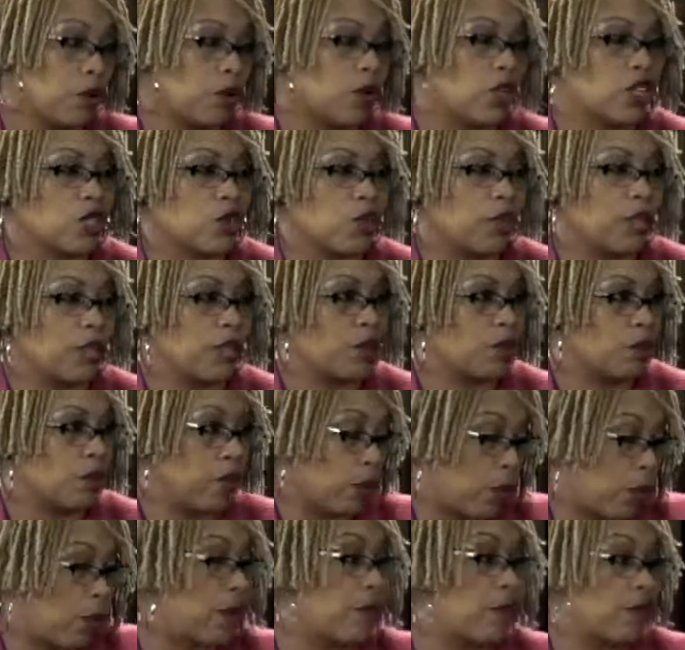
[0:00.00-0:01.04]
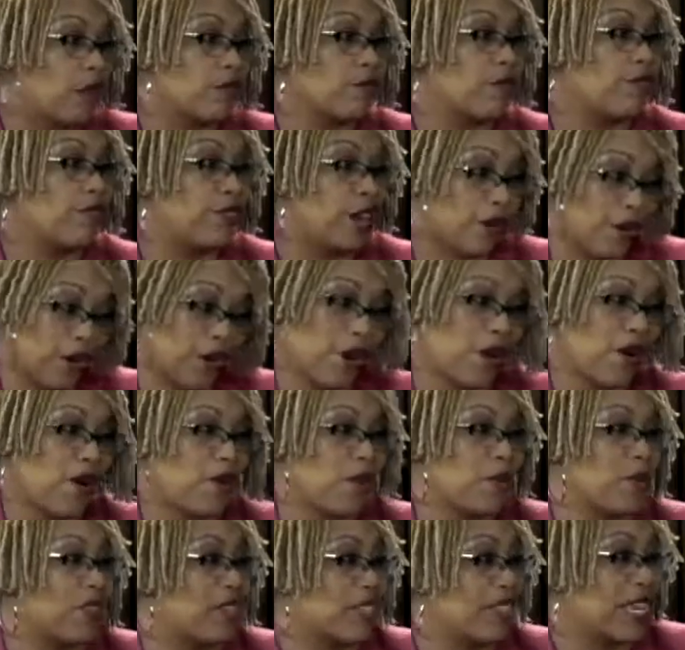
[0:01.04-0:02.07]
Because we work very
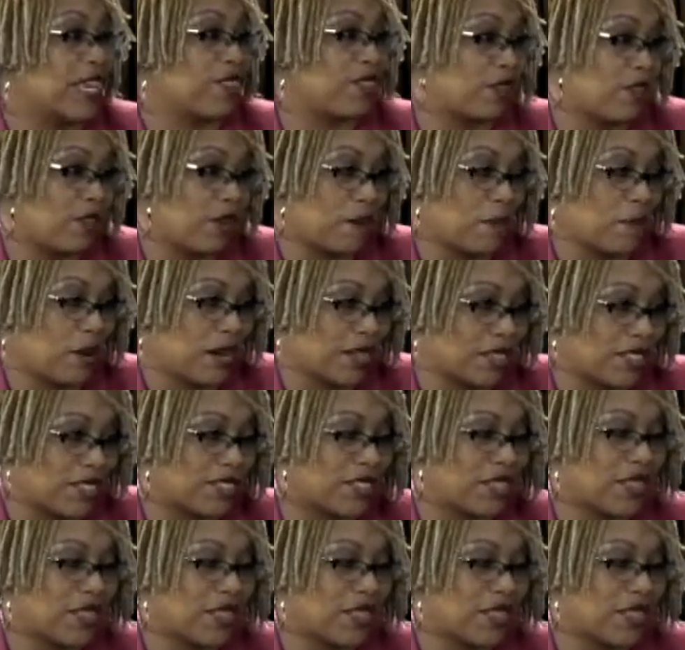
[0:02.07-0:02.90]
hard within that 3 months.